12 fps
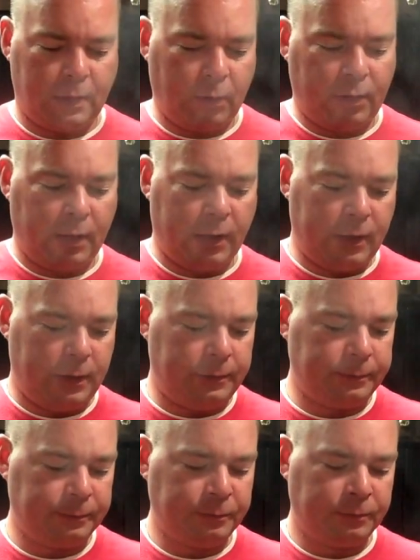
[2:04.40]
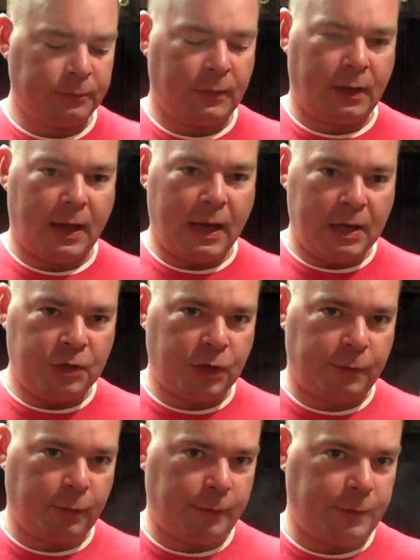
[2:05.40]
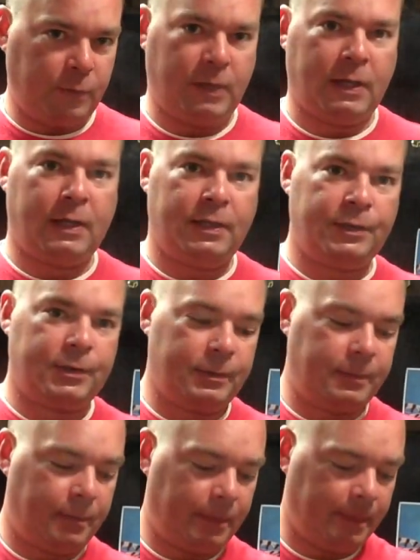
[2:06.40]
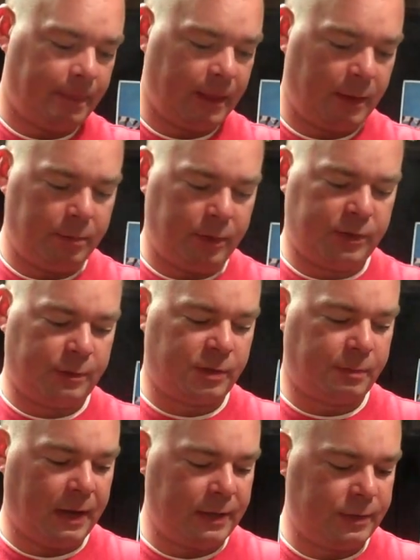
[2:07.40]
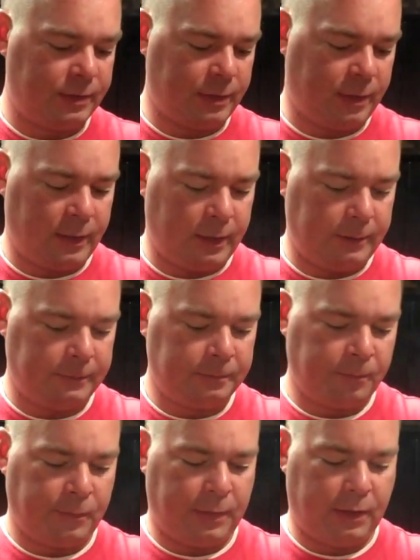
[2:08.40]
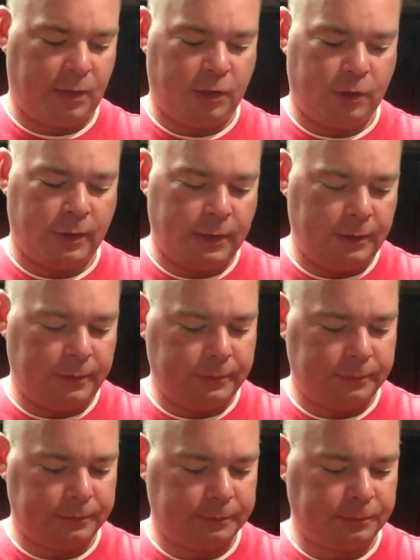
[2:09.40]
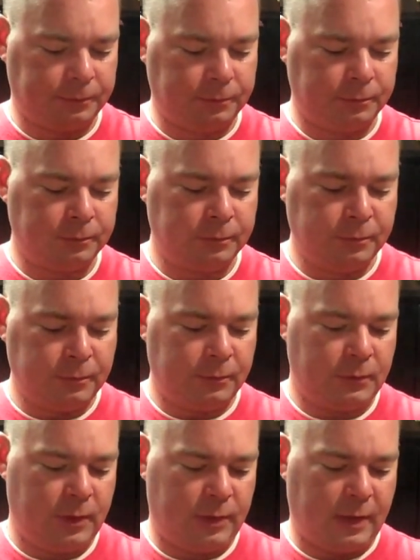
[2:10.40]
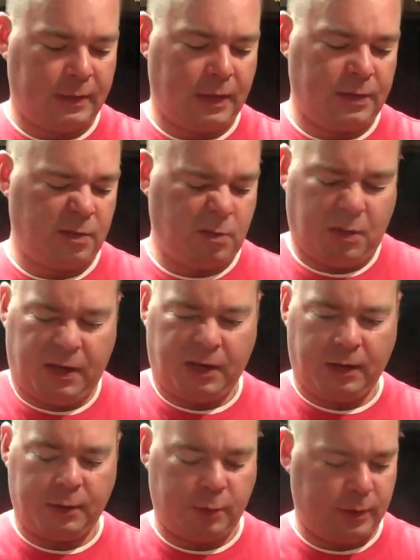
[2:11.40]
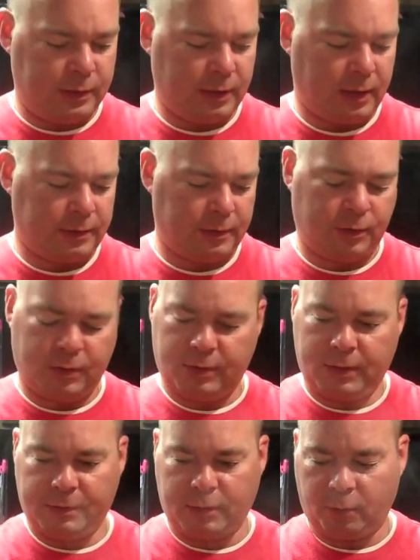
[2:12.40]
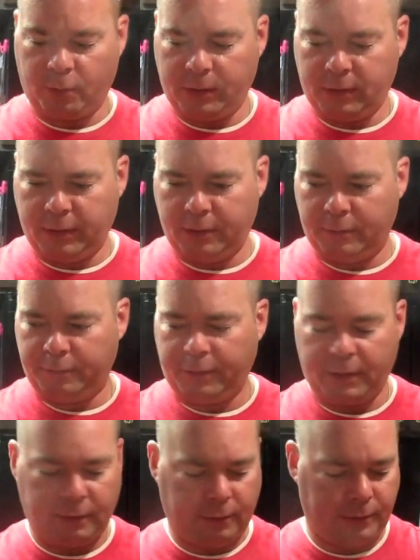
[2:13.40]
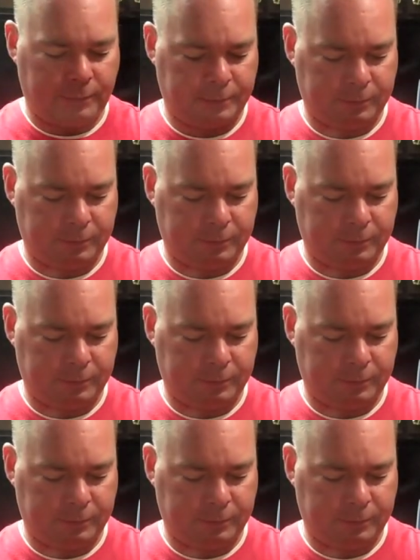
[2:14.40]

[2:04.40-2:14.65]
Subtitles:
they'll cut it, age it for a few days, put some spices on it, and cure it just like they do like andouille sausage. Just gives it a really good flavor.